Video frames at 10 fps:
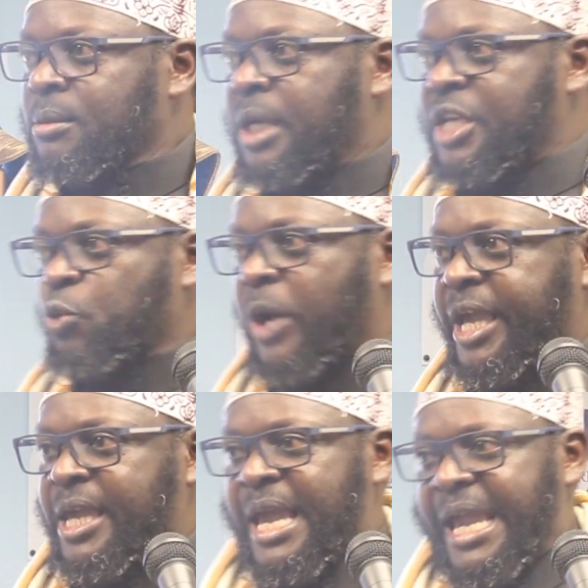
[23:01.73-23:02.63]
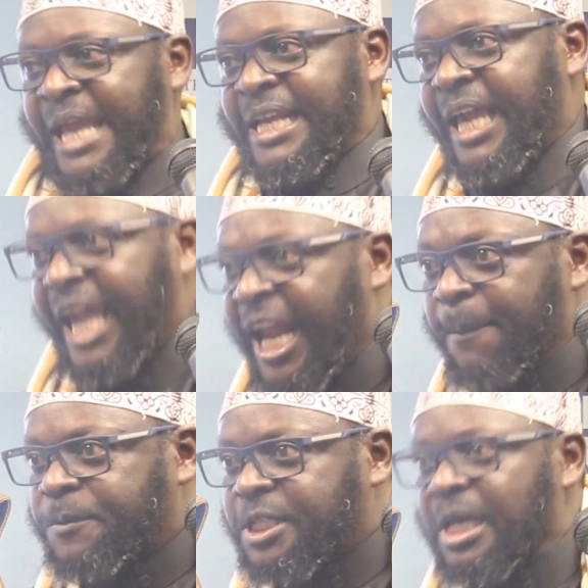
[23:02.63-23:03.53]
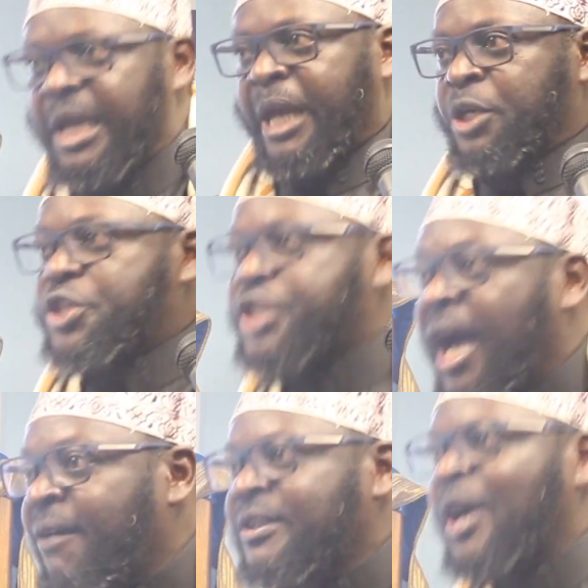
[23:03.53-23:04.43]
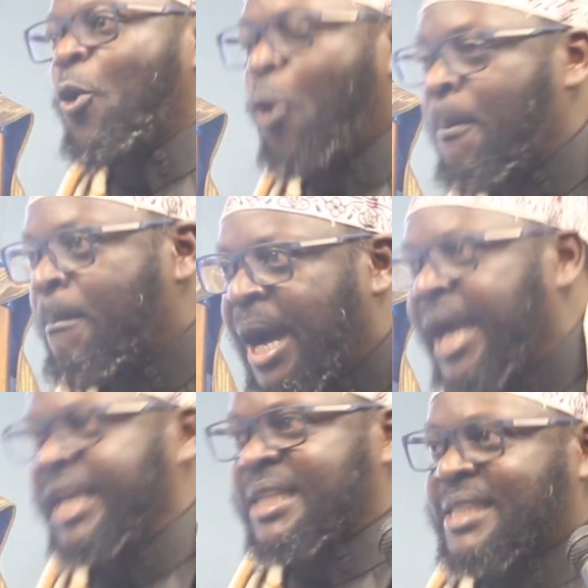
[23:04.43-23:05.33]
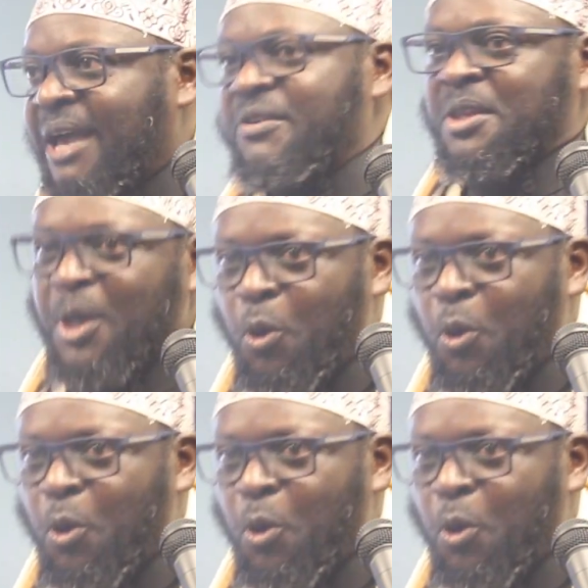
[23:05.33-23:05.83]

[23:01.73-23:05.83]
his way and helped and served the ummah, he's serving the